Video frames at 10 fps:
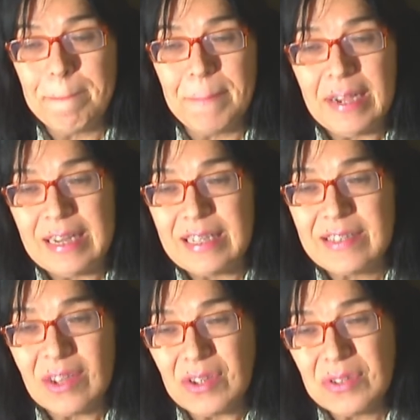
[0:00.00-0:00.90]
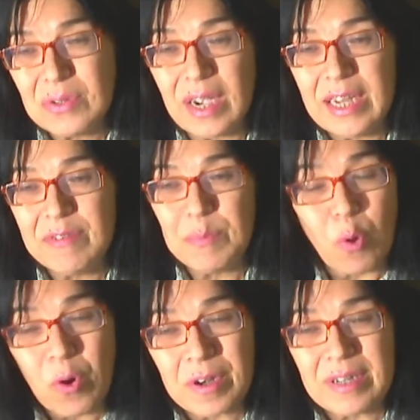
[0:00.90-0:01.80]
But it's also kind of
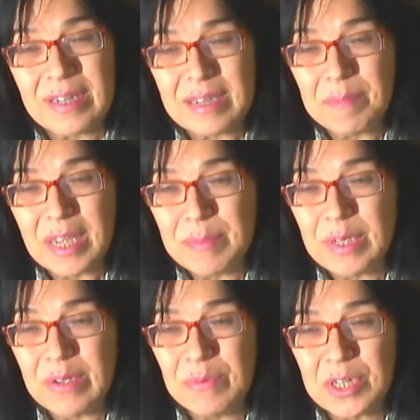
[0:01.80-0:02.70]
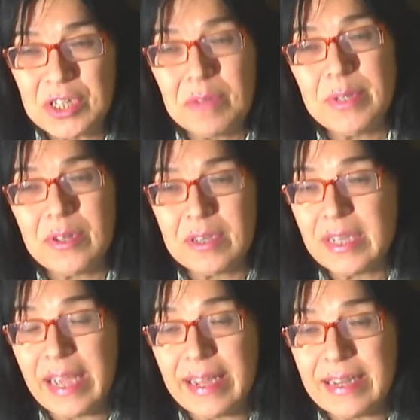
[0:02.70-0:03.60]
important, and maybe we should be
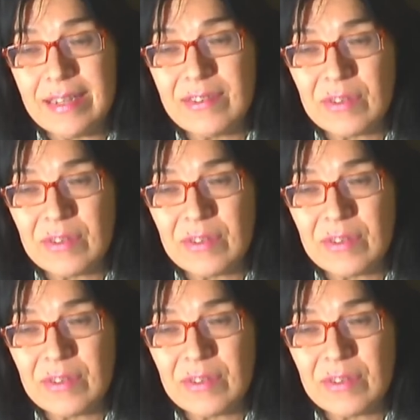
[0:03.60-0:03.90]
looking at it.